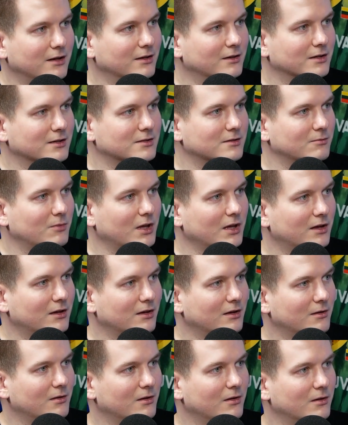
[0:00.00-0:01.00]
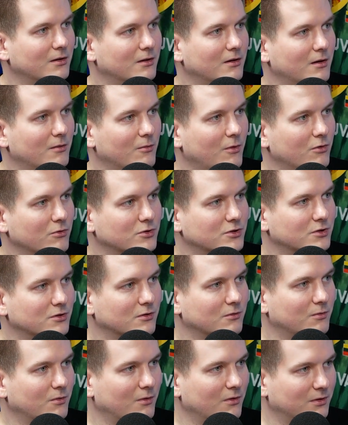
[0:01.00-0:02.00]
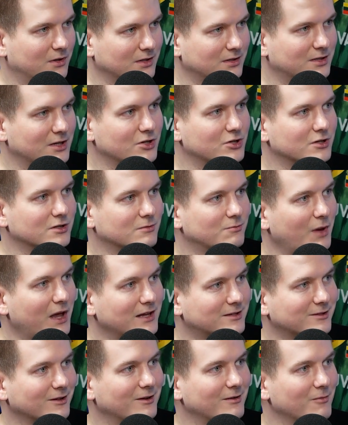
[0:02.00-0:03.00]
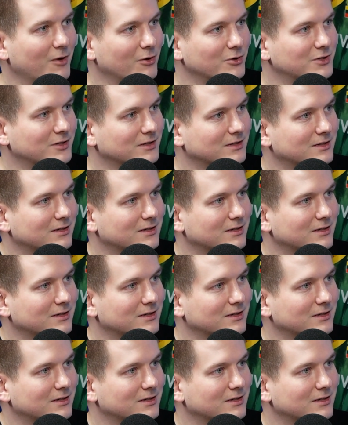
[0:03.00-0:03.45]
He doesn't make decisions based on emotions.